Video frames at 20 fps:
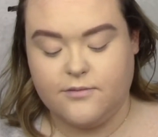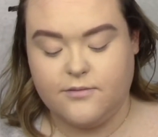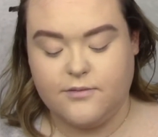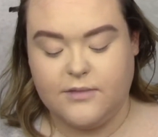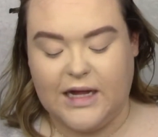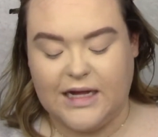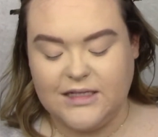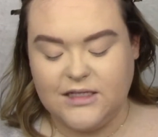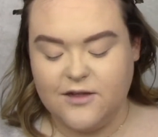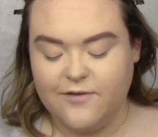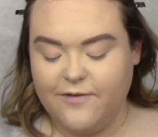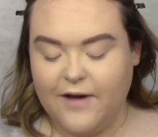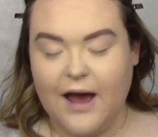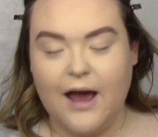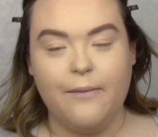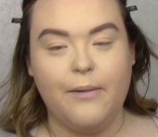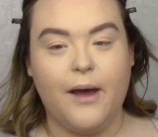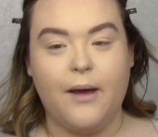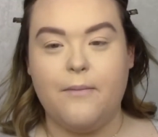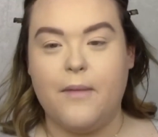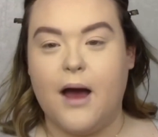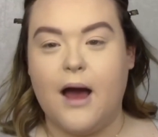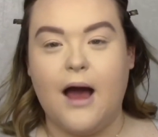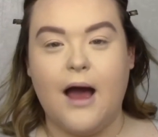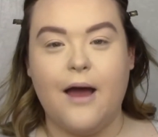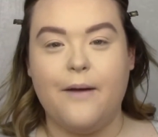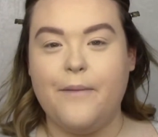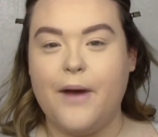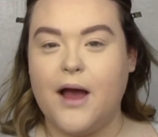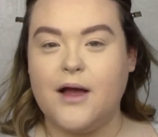that's the vibe
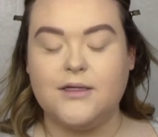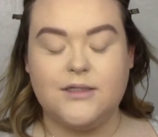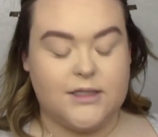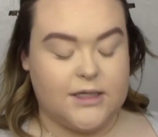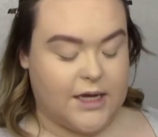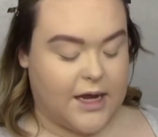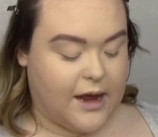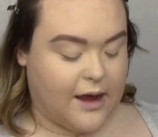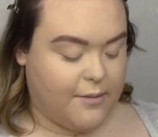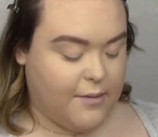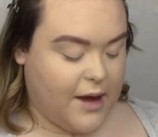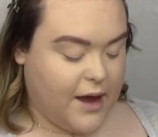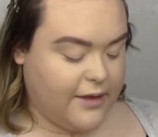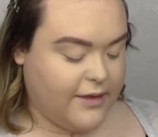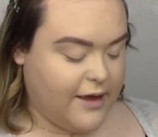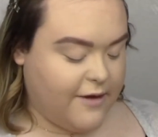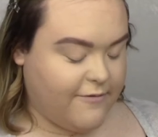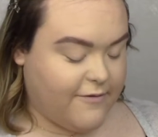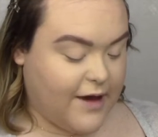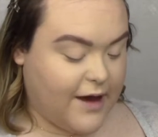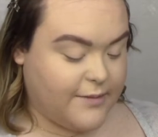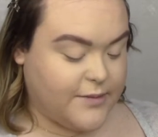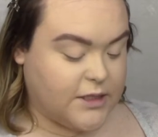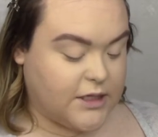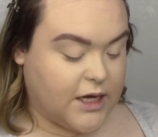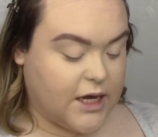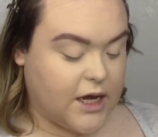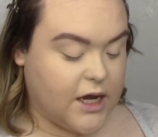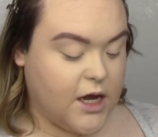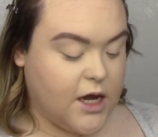I'm on today. I'm on that vibe
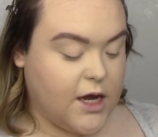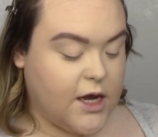today.